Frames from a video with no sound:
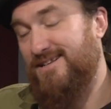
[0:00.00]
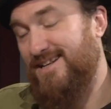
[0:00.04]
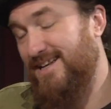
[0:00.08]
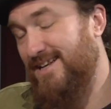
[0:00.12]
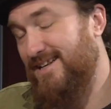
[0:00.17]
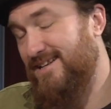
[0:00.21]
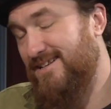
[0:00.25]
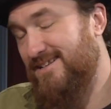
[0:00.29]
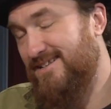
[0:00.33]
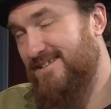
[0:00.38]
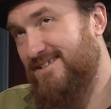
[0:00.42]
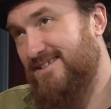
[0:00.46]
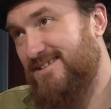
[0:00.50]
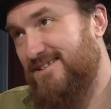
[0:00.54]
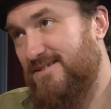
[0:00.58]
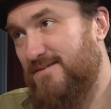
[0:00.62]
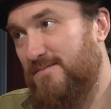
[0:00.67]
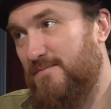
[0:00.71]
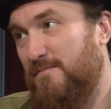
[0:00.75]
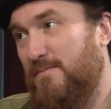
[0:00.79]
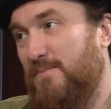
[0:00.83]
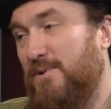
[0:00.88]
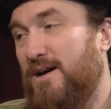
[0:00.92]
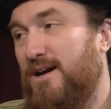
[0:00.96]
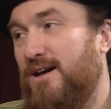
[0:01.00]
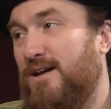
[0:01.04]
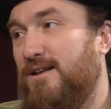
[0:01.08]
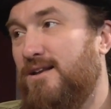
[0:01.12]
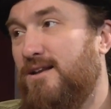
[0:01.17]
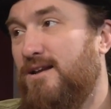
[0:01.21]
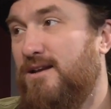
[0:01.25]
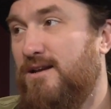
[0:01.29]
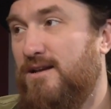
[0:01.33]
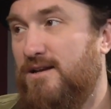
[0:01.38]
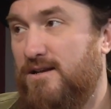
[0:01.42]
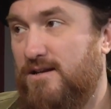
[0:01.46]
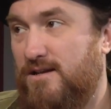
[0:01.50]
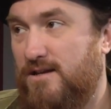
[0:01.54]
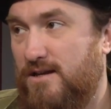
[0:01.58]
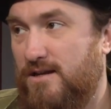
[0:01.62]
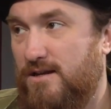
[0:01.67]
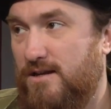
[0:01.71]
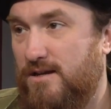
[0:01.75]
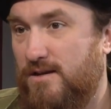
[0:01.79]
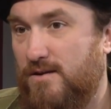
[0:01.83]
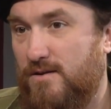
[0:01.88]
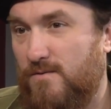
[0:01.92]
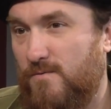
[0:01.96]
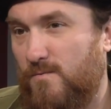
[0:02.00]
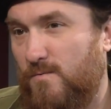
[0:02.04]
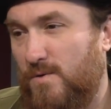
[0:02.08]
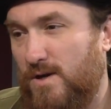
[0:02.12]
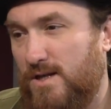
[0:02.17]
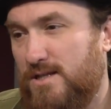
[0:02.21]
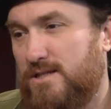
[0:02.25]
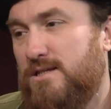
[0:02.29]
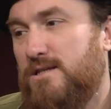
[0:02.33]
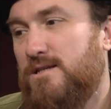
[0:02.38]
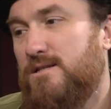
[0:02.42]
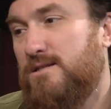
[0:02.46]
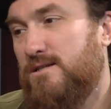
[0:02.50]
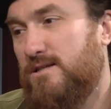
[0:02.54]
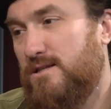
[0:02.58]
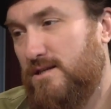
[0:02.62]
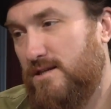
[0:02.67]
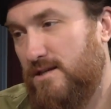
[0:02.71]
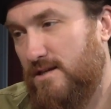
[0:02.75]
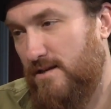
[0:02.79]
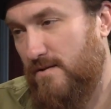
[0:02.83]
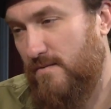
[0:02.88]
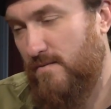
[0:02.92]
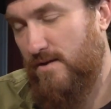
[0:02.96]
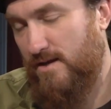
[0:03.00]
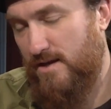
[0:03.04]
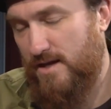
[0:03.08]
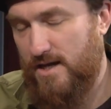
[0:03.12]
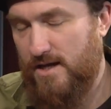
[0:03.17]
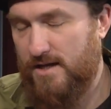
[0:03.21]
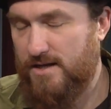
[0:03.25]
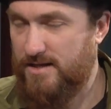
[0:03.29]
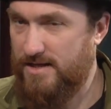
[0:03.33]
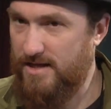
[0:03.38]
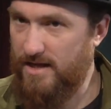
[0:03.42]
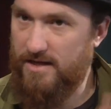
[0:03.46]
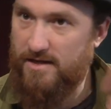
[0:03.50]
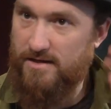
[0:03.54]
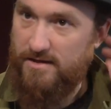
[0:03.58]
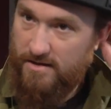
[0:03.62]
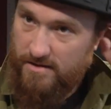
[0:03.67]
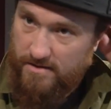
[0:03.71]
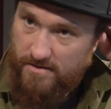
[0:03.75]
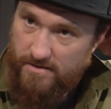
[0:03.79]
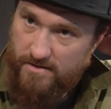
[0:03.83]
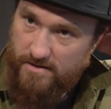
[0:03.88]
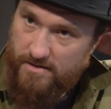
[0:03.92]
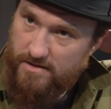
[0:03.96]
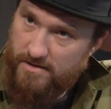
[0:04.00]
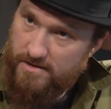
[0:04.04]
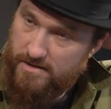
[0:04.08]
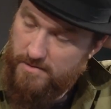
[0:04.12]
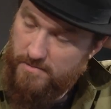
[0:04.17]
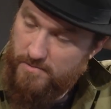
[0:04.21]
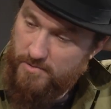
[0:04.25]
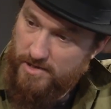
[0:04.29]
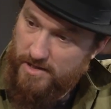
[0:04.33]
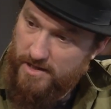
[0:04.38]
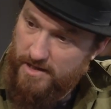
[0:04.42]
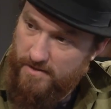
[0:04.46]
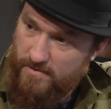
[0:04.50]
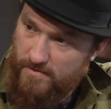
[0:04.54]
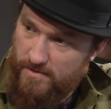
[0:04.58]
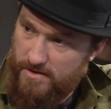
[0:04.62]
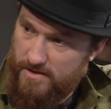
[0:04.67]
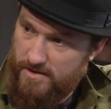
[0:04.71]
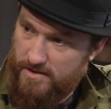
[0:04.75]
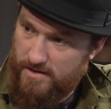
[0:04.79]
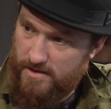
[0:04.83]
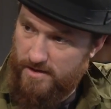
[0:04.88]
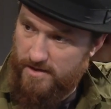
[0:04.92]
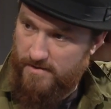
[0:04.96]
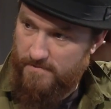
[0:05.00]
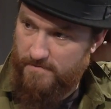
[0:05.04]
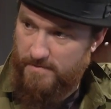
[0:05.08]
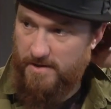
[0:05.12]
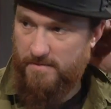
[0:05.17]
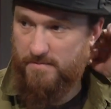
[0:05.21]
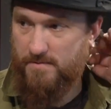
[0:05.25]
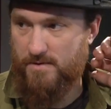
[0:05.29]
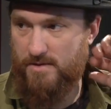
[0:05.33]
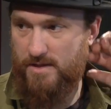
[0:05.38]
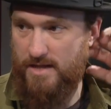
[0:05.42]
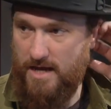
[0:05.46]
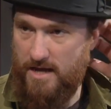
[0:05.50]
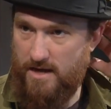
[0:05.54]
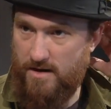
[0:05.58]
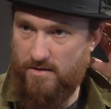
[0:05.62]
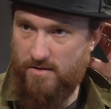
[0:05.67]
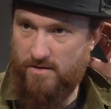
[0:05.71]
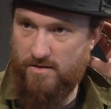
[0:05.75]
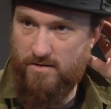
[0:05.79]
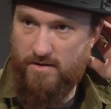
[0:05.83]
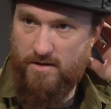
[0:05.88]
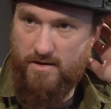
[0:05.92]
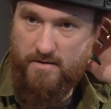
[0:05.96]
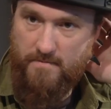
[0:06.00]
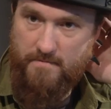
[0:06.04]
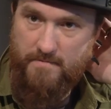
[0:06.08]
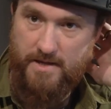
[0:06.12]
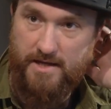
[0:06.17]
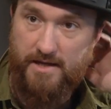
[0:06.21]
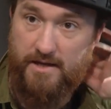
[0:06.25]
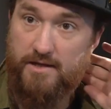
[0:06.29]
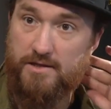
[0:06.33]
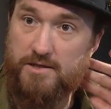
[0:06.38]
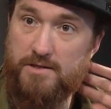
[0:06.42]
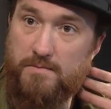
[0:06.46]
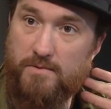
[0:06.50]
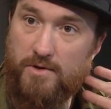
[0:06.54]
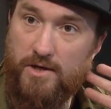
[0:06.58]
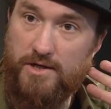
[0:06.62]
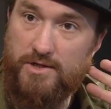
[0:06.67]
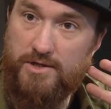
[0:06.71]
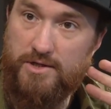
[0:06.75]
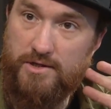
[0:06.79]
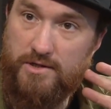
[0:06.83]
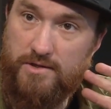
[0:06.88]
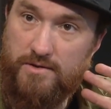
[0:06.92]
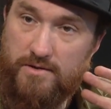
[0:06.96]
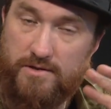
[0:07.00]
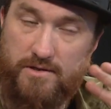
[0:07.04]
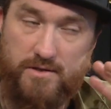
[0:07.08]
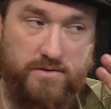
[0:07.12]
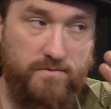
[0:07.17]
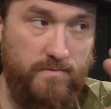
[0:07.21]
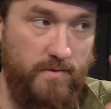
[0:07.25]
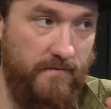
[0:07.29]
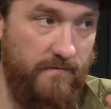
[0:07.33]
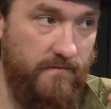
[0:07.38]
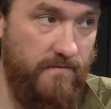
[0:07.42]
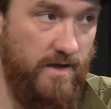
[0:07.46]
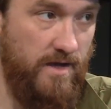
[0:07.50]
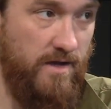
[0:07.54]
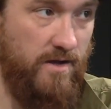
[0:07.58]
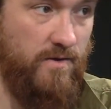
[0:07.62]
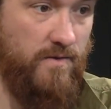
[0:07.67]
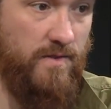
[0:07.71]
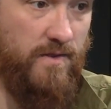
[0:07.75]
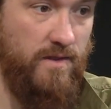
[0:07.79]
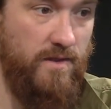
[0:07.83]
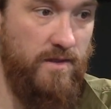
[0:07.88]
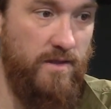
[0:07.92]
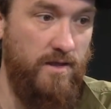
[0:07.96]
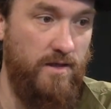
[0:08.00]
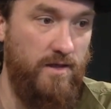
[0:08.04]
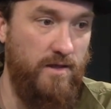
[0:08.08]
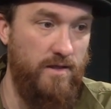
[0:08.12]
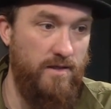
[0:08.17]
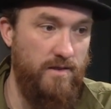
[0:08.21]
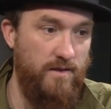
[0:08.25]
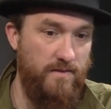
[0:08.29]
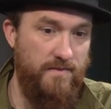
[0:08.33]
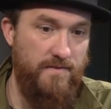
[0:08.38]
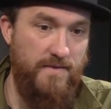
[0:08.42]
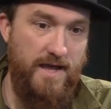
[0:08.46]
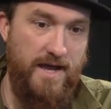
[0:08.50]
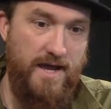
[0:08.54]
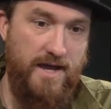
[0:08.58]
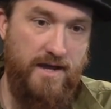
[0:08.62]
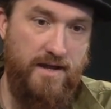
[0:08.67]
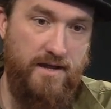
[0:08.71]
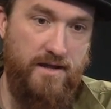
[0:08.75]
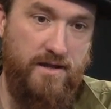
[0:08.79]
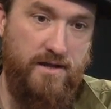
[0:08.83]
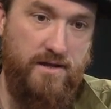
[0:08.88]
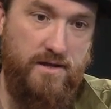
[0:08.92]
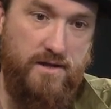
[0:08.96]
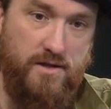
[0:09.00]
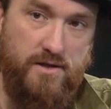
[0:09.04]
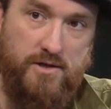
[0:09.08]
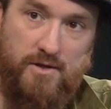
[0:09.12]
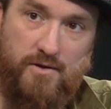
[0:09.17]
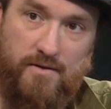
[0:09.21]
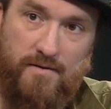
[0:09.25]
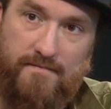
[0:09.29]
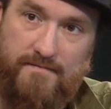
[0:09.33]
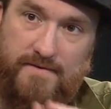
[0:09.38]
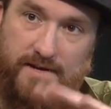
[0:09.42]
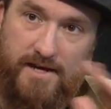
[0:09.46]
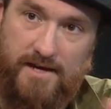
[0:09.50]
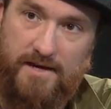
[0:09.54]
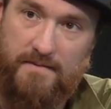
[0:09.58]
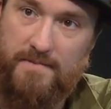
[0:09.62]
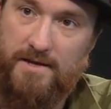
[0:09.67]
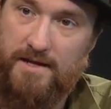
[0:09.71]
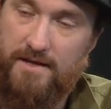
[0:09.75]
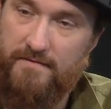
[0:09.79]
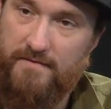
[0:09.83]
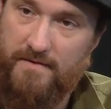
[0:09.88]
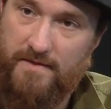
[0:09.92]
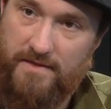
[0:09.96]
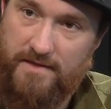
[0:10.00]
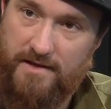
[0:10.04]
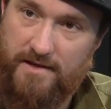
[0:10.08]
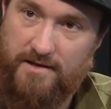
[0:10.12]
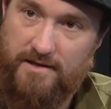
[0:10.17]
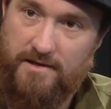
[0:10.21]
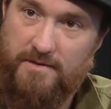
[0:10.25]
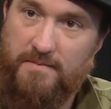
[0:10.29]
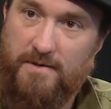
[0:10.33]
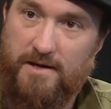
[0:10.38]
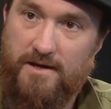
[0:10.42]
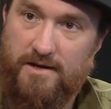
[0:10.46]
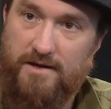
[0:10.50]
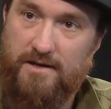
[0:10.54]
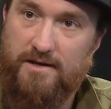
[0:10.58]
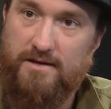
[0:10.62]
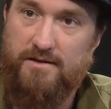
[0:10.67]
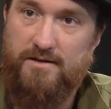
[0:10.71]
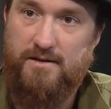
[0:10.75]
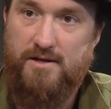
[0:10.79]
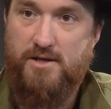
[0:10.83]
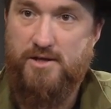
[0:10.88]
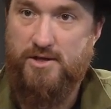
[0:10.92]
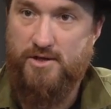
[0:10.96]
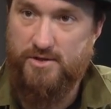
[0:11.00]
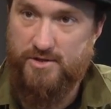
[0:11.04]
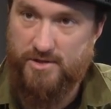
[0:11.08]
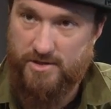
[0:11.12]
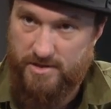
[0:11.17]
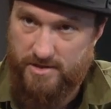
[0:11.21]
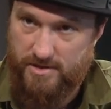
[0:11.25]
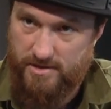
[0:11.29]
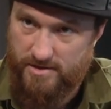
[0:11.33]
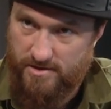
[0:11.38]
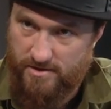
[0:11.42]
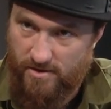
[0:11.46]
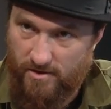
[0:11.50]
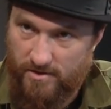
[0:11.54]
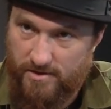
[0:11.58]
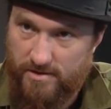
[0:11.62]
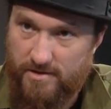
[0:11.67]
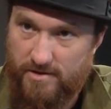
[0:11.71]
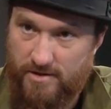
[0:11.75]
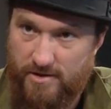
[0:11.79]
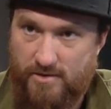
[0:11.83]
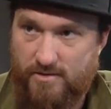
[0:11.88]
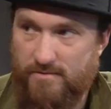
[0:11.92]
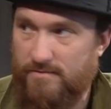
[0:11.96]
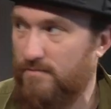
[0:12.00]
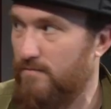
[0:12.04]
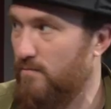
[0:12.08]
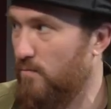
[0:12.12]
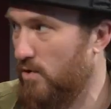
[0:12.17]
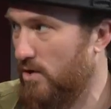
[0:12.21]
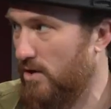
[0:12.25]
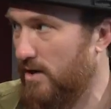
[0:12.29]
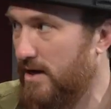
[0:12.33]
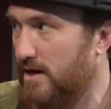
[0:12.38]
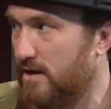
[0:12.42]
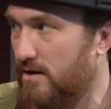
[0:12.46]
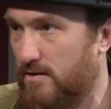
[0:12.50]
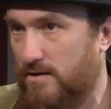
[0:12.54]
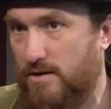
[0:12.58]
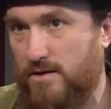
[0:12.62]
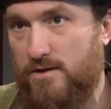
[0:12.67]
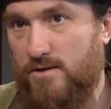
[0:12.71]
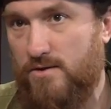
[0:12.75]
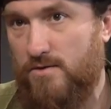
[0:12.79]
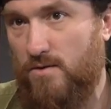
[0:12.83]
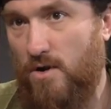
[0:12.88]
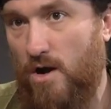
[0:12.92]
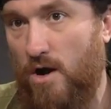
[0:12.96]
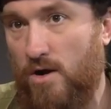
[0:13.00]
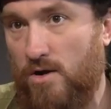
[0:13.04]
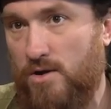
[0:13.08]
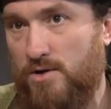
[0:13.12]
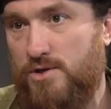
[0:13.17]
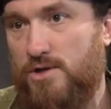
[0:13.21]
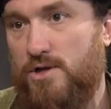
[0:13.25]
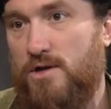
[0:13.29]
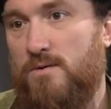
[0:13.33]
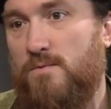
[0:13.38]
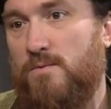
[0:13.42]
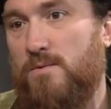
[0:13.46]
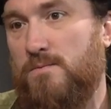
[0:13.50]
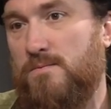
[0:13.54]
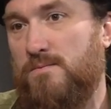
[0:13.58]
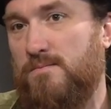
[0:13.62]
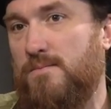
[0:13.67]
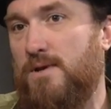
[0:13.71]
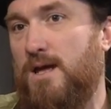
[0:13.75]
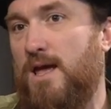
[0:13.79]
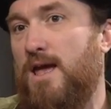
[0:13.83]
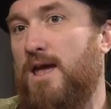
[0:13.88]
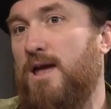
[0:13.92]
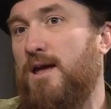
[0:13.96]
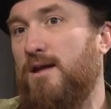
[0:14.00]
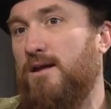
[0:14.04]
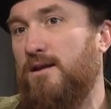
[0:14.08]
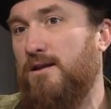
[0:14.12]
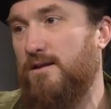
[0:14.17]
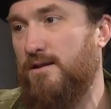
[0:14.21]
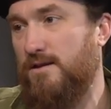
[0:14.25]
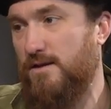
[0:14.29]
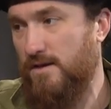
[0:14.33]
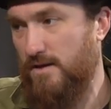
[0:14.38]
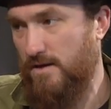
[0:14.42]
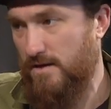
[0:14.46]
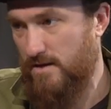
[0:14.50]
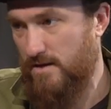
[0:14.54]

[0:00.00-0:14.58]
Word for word: it is, but once it's kicked in to play with um, people that are a big inspiration to us, we found that, that you don't have time to even think about it. You just start, you, we're here to do our job, and